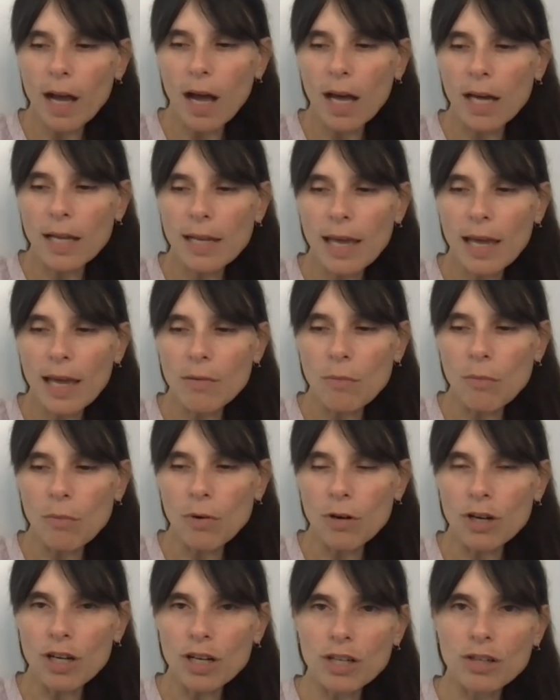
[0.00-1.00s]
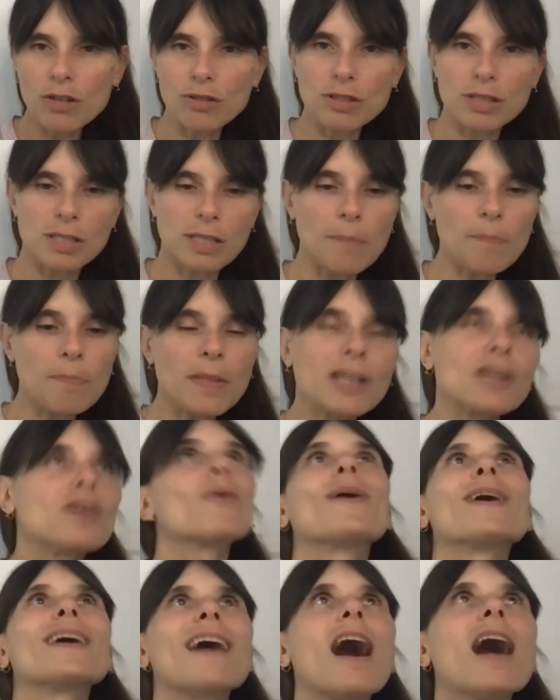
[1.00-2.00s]
on at work or something
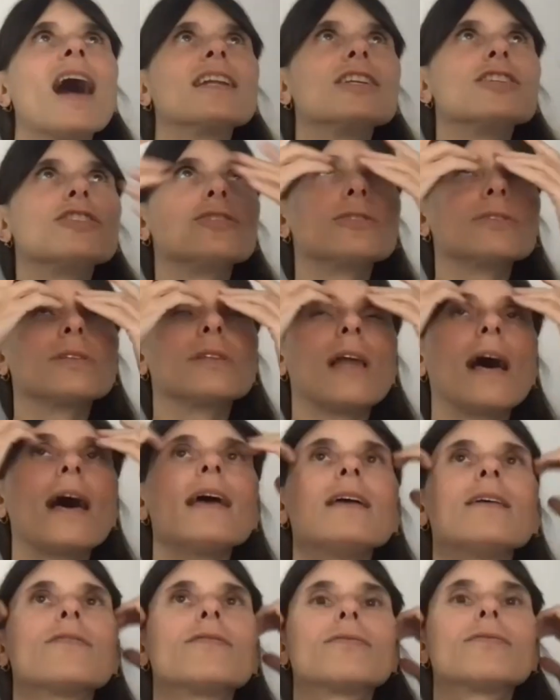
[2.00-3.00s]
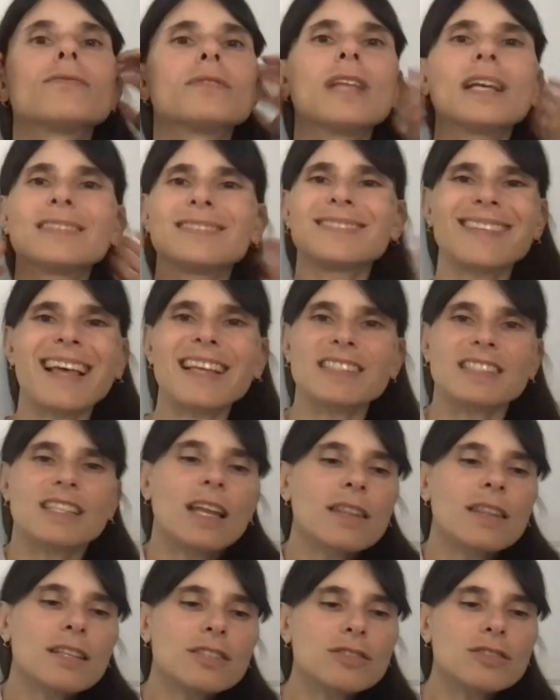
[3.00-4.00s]
going on in your life that has
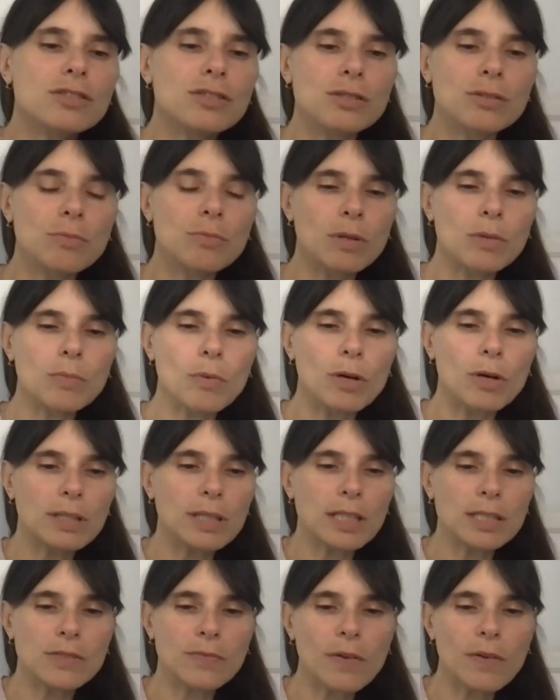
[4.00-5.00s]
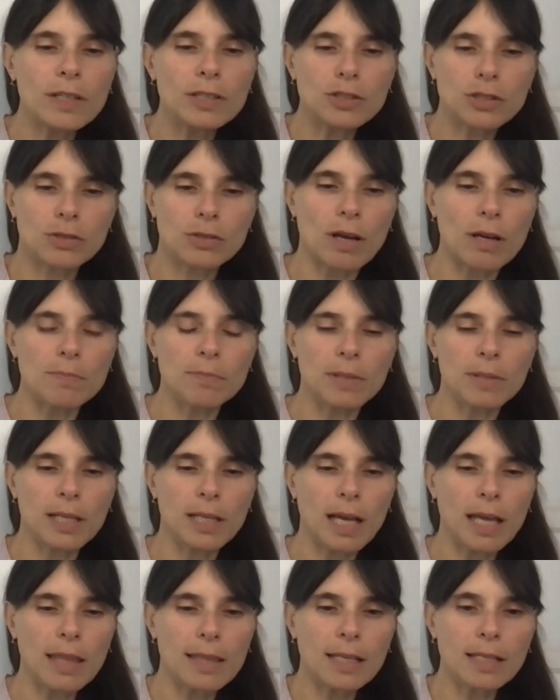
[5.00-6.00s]
nothing to do with work, that's very
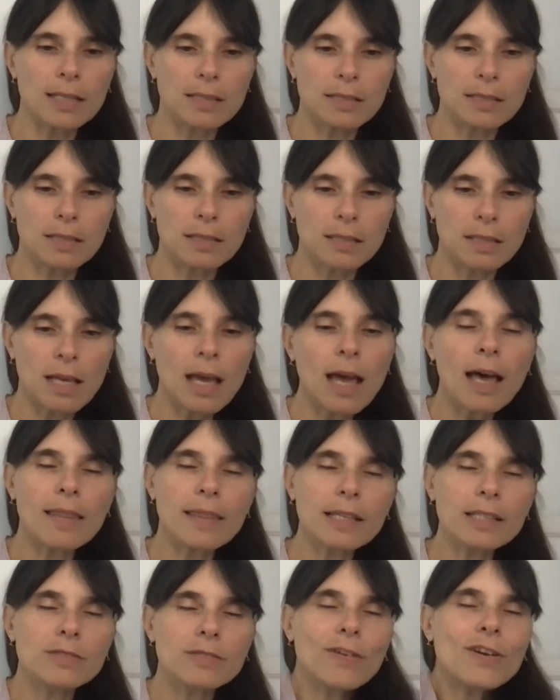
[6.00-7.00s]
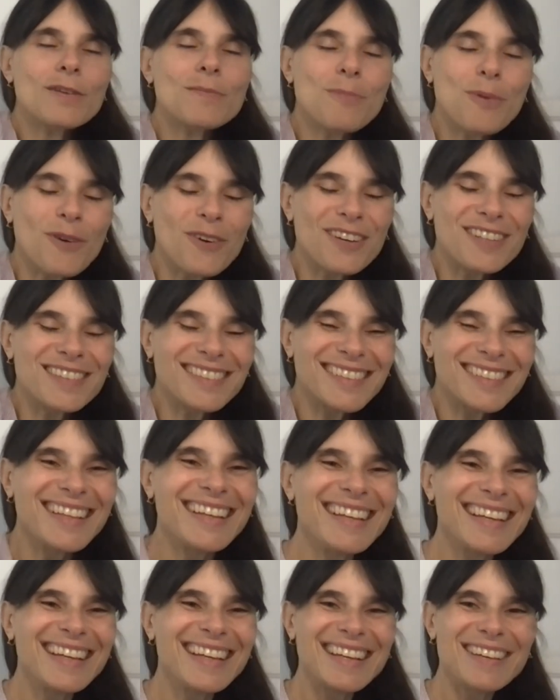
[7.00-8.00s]
troubling. I think it's very important
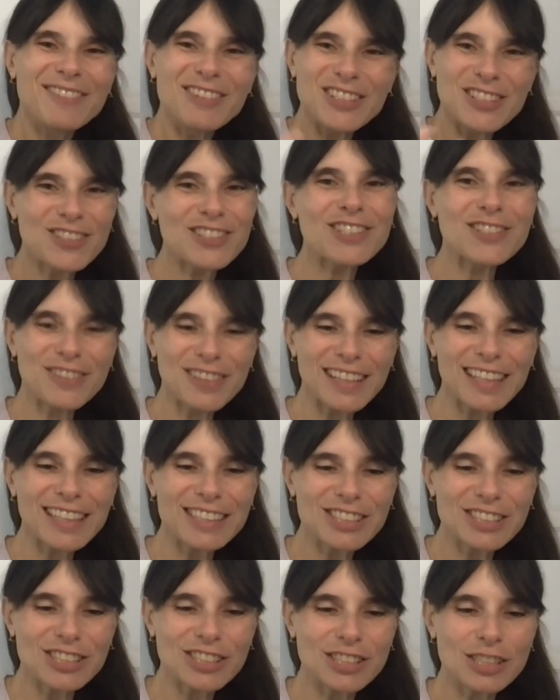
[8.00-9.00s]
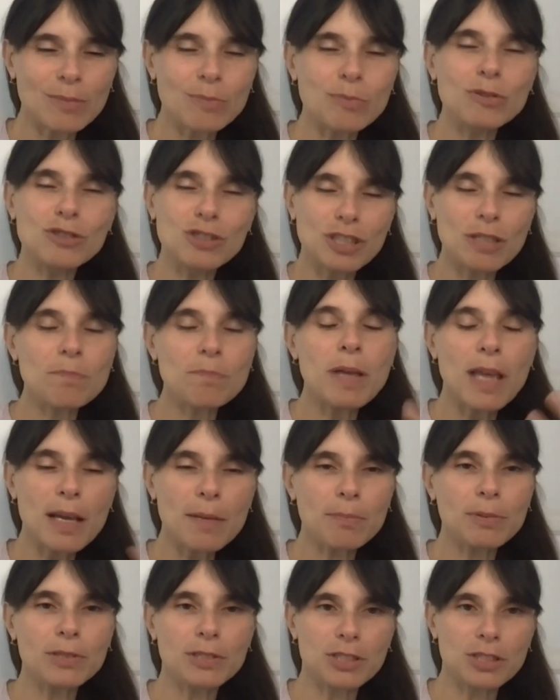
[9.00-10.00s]
when you're in a relationship, you should be
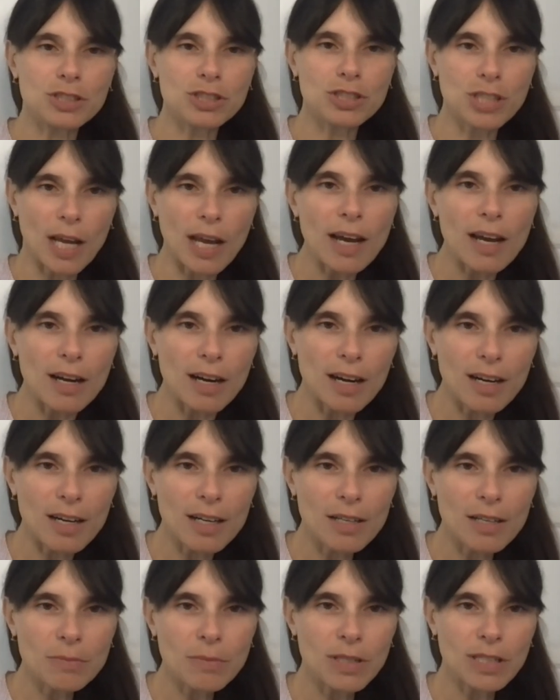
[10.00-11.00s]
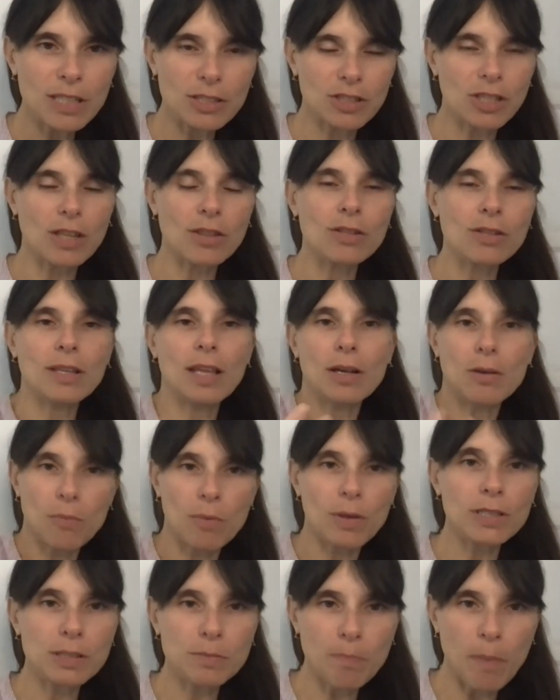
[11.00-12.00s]
able to share with each other, like
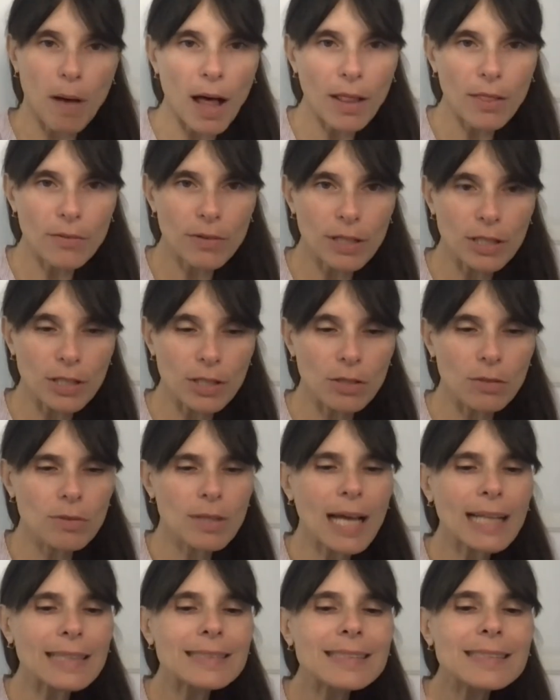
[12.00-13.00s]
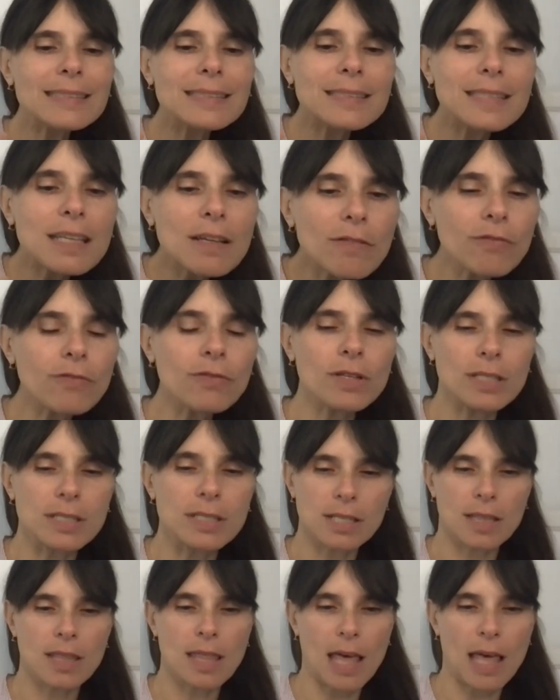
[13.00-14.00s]
what's bothering you. That's
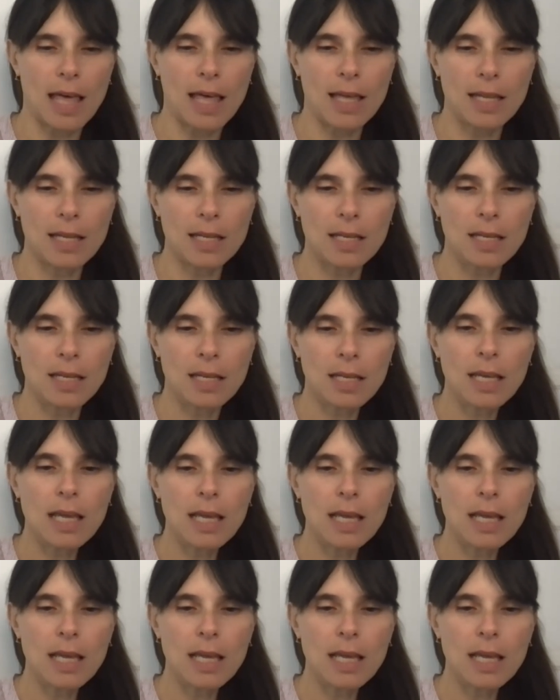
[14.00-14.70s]
different than